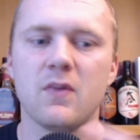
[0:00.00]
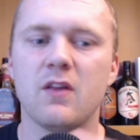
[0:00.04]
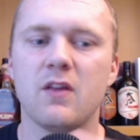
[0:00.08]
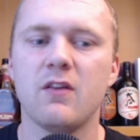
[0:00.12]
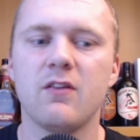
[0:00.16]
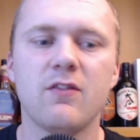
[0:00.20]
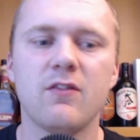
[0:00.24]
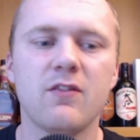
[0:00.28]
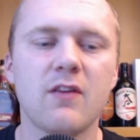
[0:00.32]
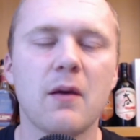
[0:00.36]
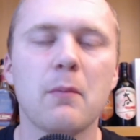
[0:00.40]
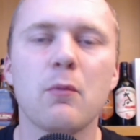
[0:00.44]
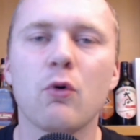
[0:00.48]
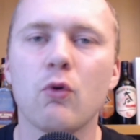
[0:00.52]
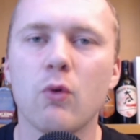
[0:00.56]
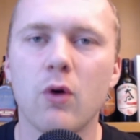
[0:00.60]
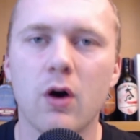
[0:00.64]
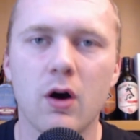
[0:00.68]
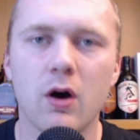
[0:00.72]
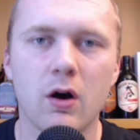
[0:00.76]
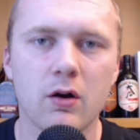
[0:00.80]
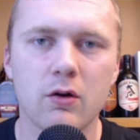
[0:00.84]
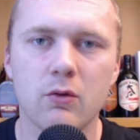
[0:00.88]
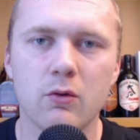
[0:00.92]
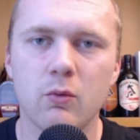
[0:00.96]

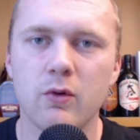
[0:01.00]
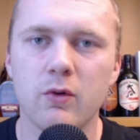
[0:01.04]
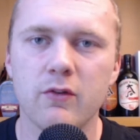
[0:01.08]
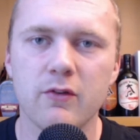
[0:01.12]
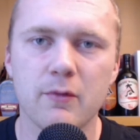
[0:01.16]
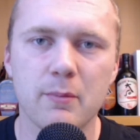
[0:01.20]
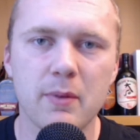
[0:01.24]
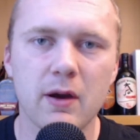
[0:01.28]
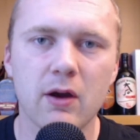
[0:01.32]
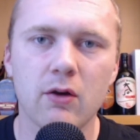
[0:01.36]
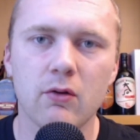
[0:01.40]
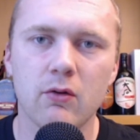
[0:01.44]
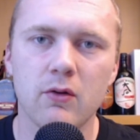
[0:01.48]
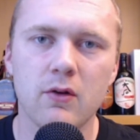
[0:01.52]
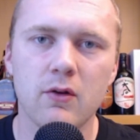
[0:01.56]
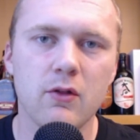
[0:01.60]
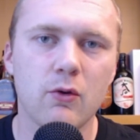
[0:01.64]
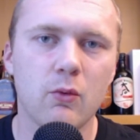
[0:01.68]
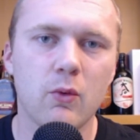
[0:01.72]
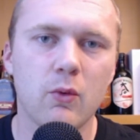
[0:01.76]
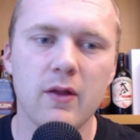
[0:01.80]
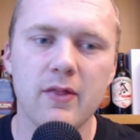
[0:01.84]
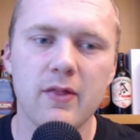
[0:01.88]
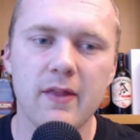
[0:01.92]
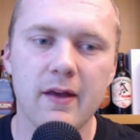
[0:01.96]
Semirog was apparently the
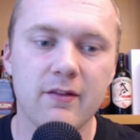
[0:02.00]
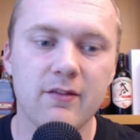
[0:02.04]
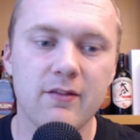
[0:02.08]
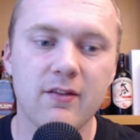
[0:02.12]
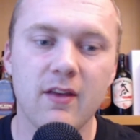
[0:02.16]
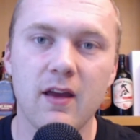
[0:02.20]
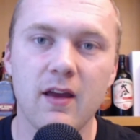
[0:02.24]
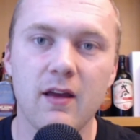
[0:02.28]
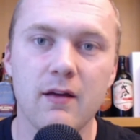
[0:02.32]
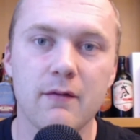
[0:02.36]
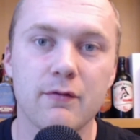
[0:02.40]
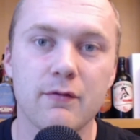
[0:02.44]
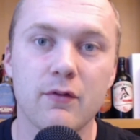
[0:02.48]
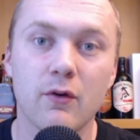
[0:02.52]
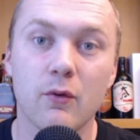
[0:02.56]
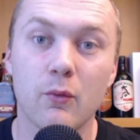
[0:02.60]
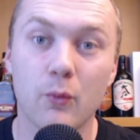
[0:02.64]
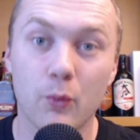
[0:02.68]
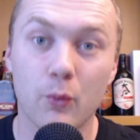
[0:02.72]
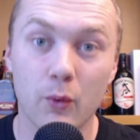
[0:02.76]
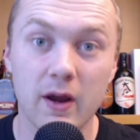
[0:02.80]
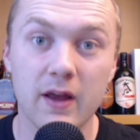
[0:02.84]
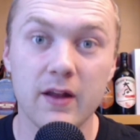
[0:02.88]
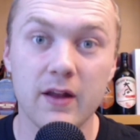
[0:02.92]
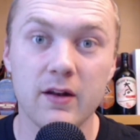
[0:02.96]
one that saved
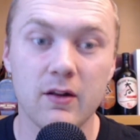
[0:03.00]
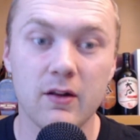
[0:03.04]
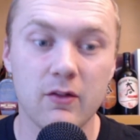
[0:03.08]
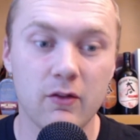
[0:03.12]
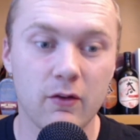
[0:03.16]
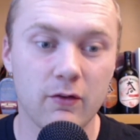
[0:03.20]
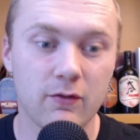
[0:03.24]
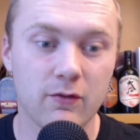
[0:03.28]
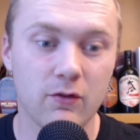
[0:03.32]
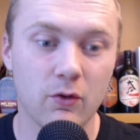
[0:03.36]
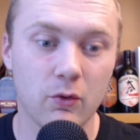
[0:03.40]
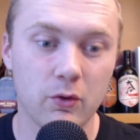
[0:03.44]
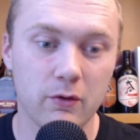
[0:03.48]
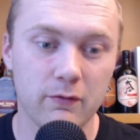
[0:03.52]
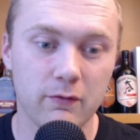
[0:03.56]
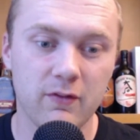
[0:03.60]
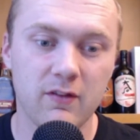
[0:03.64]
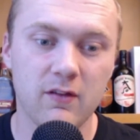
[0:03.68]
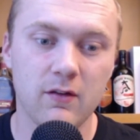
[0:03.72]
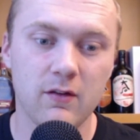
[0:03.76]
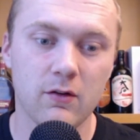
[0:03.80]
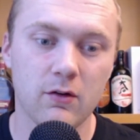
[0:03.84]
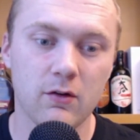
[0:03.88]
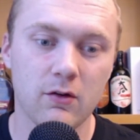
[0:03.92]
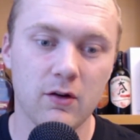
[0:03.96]
Rand in the Stone of
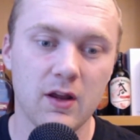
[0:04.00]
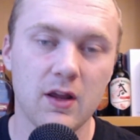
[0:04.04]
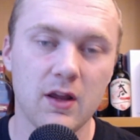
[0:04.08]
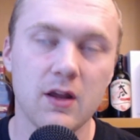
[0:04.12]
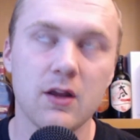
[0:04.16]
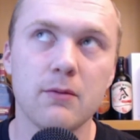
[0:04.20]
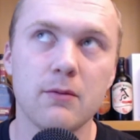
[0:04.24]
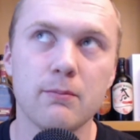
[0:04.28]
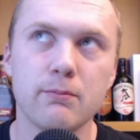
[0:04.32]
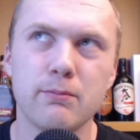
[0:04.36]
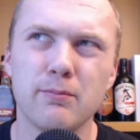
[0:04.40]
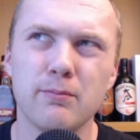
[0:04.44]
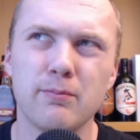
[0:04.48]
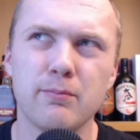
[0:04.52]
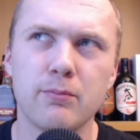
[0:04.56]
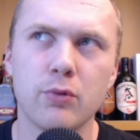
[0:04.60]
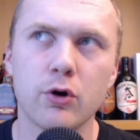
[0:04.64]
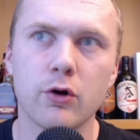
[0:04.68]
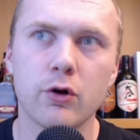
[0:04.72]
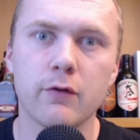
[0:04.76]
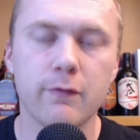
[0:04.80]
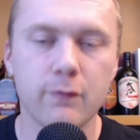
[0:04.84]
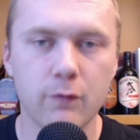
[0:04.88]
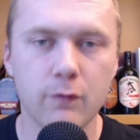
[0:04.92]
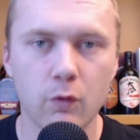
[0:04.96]
Tear in
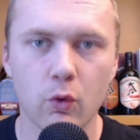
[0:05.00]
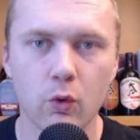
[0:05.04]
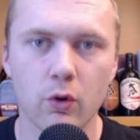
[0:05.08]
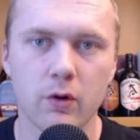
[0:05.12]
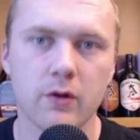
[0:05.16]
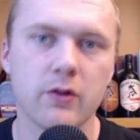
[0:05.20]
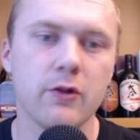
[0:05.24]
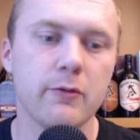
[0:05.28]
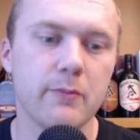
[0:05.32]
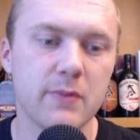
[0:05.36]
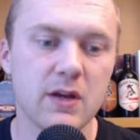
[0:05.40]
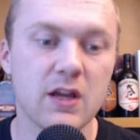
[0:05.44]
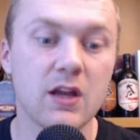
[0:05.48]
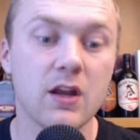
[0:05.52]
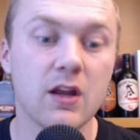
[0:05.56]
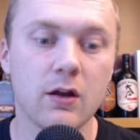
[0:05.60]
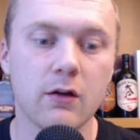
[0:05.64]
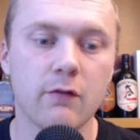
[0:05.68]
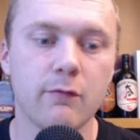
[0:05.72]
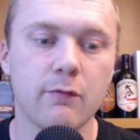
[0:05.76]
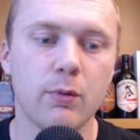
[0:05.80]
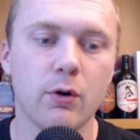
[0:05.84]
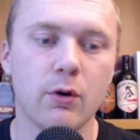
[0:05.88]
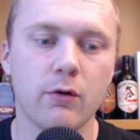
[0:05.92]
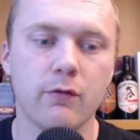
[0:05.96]
book 4, in the beginning
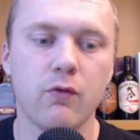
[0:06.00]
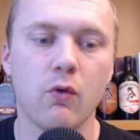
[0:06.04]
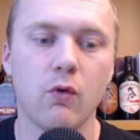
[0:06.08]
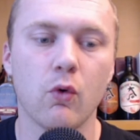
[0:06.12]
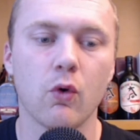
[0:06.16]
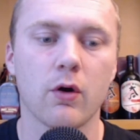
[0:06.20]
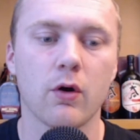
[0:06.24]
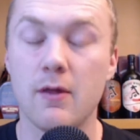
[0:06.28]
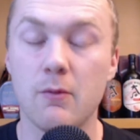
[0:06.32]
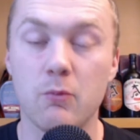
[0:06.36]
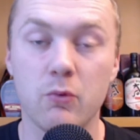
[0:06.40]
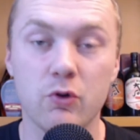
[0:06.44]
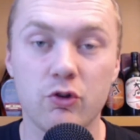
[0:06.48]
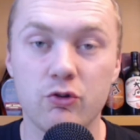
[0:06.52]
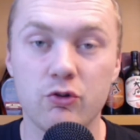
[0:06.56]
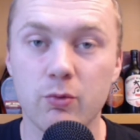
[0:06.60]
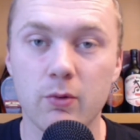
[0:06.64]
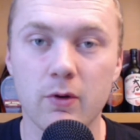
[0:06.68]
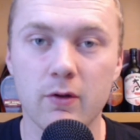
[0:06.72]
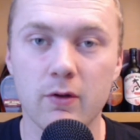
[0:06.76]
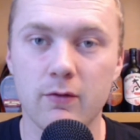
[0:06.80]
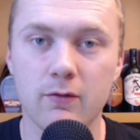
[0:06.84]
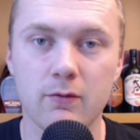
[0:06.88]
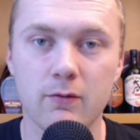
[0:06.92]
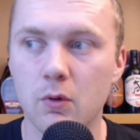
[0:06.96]
of book 4, which
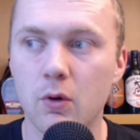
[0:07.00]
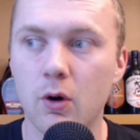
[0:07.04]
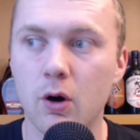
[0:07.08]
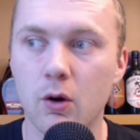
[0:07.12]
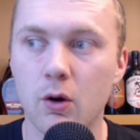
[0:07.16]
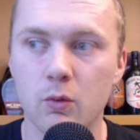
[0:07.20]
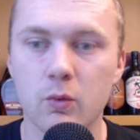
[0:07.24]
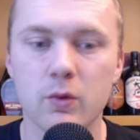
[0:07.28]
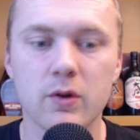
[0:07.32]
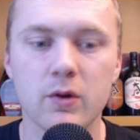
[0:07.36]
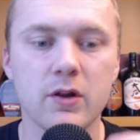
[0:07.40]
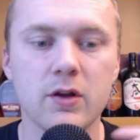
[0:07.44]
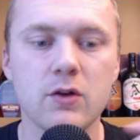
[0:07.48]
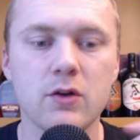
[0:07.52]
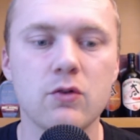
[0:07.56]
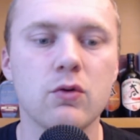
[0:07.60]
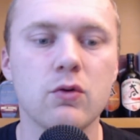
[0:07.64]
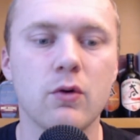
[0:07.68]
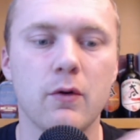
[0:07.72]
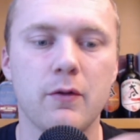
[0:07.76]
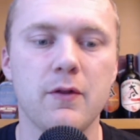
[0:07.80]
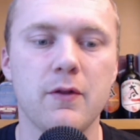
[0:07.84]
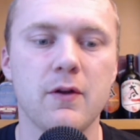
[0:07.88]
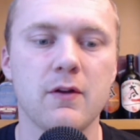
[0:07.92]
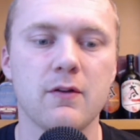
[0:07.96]
was a really
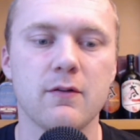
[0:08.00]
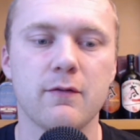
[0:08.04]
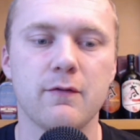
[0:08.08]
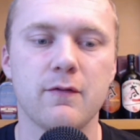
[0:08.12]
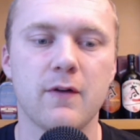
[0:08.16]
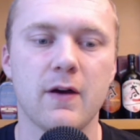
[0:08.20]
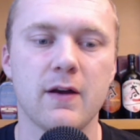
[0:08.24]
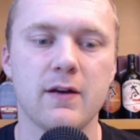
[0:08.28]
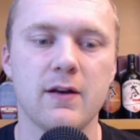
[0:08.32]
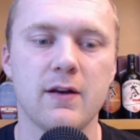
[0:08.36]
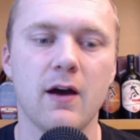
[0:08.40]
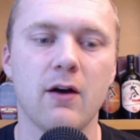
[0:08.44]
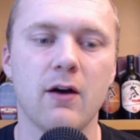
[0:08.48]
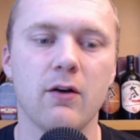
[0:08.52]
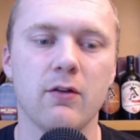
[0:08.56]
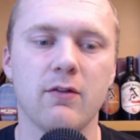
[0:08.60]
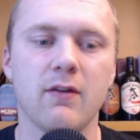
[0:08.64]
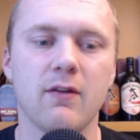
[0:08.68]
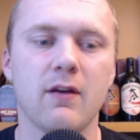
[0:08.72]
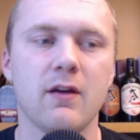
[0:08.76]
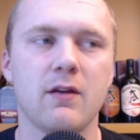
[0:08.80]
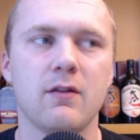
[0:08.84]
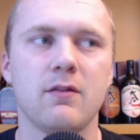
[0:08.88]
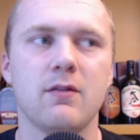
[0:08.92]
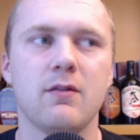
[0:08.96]
cool thing to find out. It's
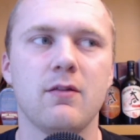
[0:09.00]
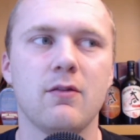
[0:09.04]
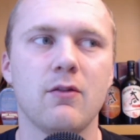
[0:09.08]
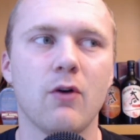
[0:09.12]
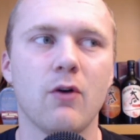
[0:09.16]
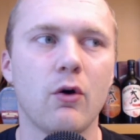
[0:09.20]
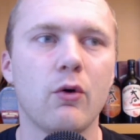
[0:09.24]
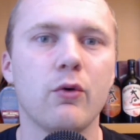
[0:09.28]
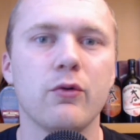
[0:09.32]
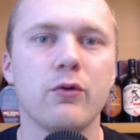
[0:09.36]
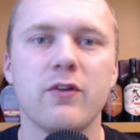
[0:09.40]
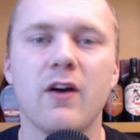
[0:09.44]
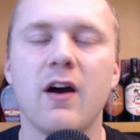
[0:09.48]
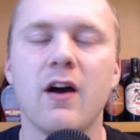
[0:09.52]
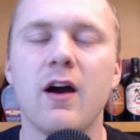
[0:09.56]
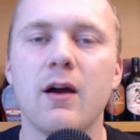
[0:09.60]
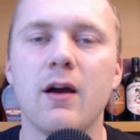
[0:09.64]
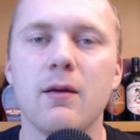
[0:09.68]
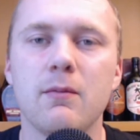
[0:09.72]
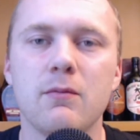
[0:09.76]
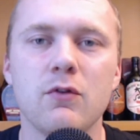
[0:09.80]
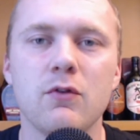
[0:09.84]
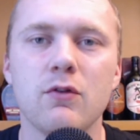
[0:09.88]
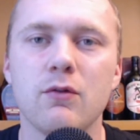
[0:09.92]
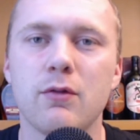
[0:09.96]
like the whole
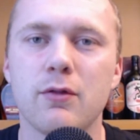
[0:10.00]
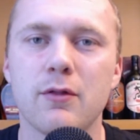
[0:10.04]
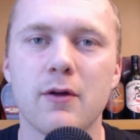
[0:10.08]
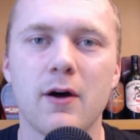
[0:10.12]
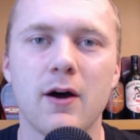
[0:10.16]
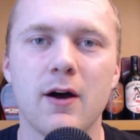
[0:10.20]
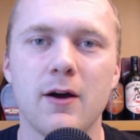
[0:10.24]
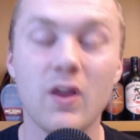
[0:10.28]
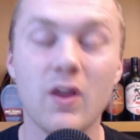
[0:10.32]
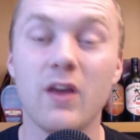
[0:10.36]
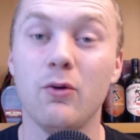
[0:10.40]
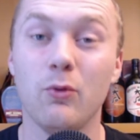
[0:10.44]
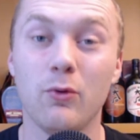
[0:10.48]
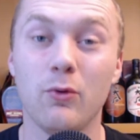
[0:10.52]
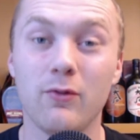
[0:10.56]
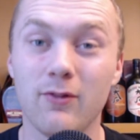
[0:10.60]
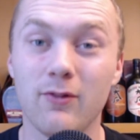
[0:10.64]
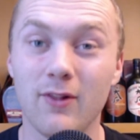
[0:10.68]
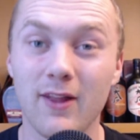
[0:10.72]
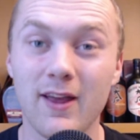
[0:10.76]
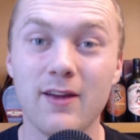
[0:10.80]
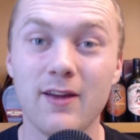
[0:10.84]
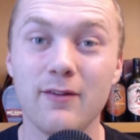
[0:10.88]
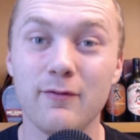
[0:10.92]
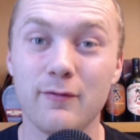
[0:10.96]
time you thought it was
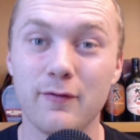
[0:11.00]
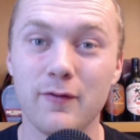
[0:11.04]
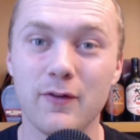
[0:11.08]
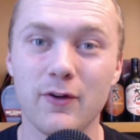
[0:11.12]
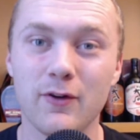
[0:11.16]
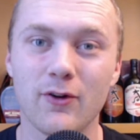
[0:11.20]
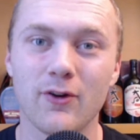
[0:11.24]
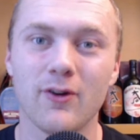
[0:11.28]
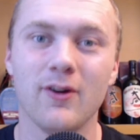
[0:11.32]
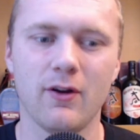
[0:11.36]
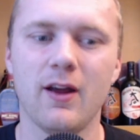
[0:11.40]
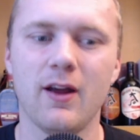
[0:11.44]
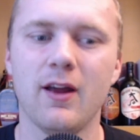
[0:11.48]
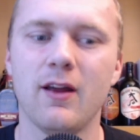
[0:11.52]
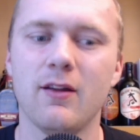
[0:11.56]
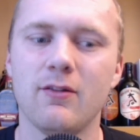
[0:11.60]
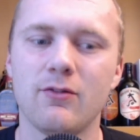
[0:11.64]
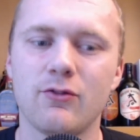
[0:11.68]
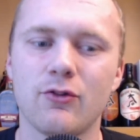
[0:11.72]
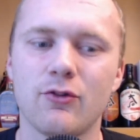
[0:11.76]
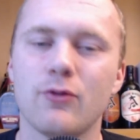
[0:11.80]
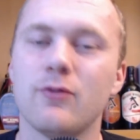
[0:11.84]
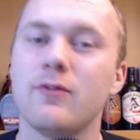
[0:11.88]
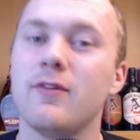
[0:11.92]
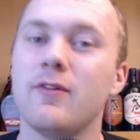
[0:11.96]
Lanfear, and
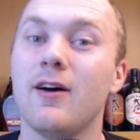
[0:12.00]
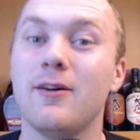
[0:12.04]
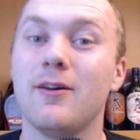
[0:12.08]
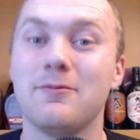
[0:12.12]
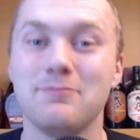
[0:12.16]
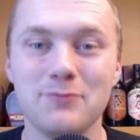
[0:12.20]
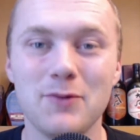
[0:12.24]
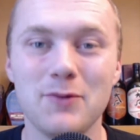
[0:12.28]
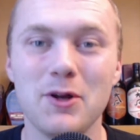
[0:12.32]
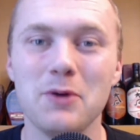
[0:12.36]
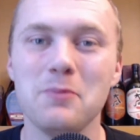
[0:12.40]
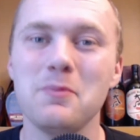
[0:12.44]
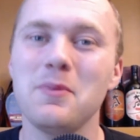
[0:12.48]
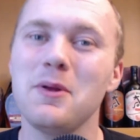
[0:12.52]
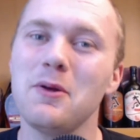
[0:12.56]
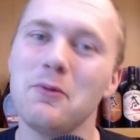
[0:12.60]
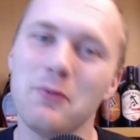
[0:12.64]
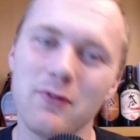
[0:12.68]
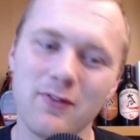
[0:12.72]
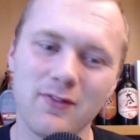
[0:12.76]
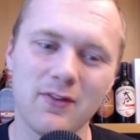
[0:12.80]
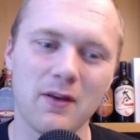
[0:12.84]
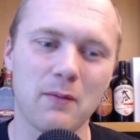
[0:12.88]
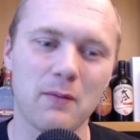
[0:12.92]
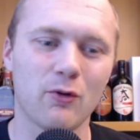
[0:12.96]
turns out, nope, it
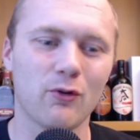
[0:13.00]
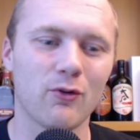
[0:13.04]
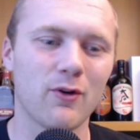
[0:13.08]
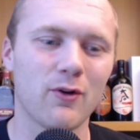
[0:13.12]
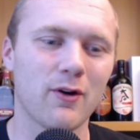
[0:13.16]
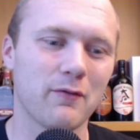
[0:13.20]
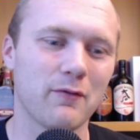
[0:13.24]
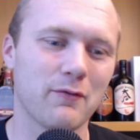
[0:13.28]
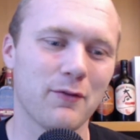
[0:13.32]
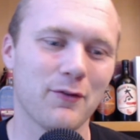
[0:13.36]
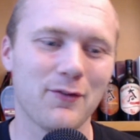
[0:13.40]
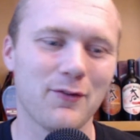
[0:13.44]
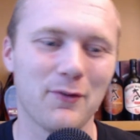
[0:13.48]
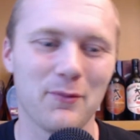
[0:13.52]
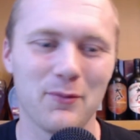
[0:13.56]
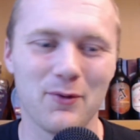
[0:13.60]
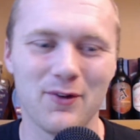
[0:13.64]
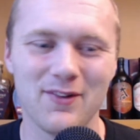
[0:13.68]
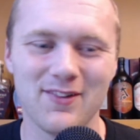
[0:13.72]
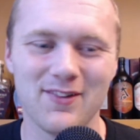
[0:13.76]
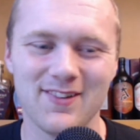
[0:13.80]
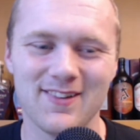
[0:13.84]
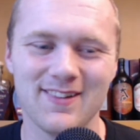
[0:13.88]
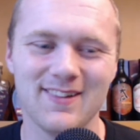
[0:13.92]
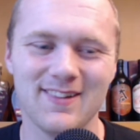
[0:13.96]
was Semirog for some
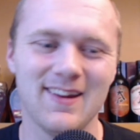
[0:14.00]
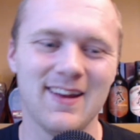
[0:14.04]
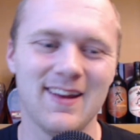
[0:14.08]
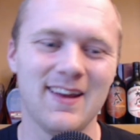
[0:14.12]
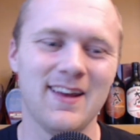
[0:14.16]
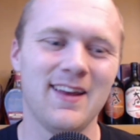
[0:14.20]
reason.